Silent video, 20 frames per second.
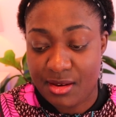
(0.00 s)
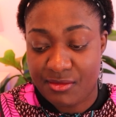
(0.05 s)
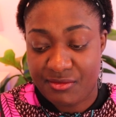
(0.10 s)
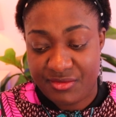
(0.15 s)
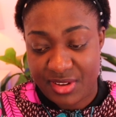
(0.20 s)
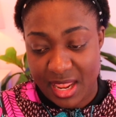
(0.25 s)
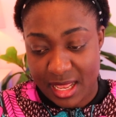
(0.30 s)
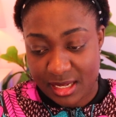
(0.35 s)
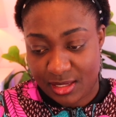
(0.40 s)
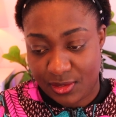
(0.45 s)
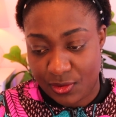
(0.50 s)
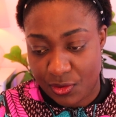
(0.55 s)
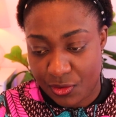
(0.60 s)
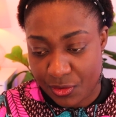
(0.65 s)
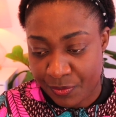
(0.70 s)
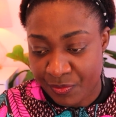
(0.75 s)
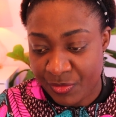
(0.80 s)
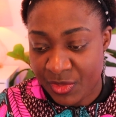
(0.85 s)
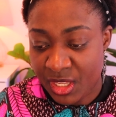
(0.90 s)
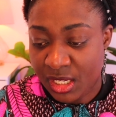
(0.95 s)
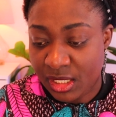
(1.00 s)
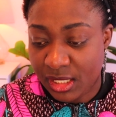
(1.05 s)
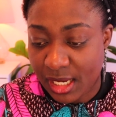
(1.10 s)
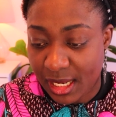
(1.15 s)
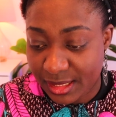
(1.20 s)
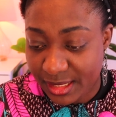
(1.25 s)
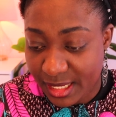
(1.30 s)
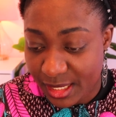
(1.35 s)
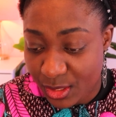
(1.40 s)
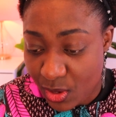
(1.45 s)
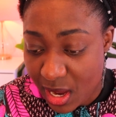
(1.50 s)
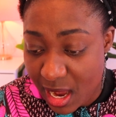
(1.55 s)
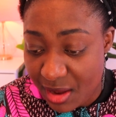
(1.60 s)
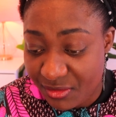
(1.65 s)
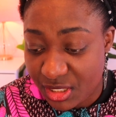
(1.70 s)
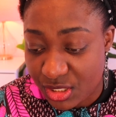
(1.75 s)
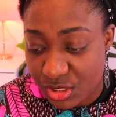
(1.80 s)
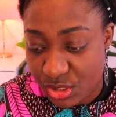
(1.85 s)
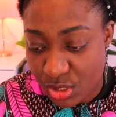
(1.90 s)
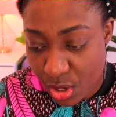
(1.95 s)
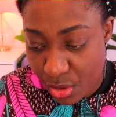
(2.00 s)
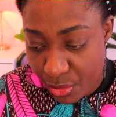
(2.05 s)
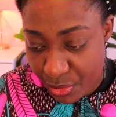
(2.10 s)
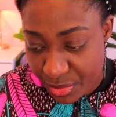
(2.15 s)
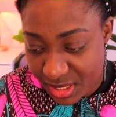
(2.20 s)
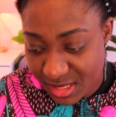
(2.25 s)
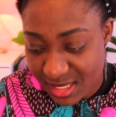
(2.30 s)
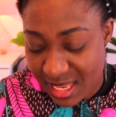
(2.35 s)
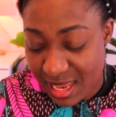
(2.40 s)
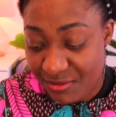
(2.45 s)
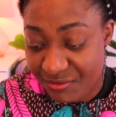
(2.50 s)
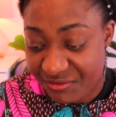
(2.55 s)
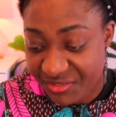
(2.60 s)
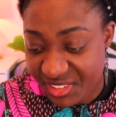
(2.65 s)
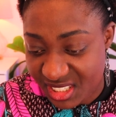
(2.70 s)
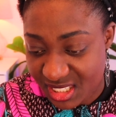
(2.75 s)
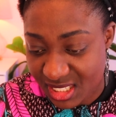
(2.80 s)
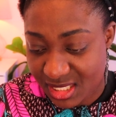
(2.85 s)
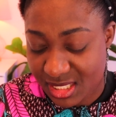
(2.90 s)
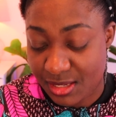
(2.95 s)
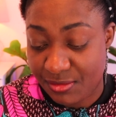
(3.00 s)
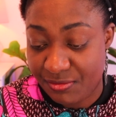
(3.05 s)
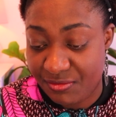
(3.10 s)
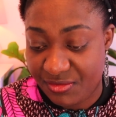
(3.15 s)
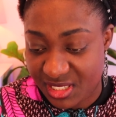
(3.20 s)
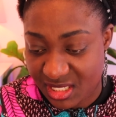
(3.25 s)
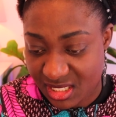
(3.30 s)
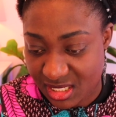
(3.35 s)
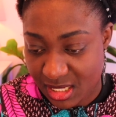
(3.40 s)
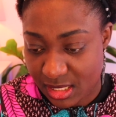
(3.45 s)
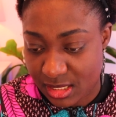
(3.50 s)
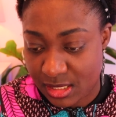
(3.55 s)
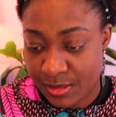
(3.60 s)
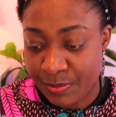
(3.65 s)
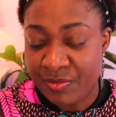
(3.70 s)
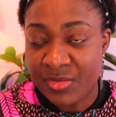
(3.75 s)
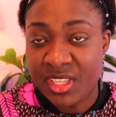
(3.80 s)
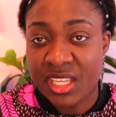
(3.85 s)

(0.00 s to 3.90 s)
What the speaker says: that long. And then you have the tourist and visiting visas.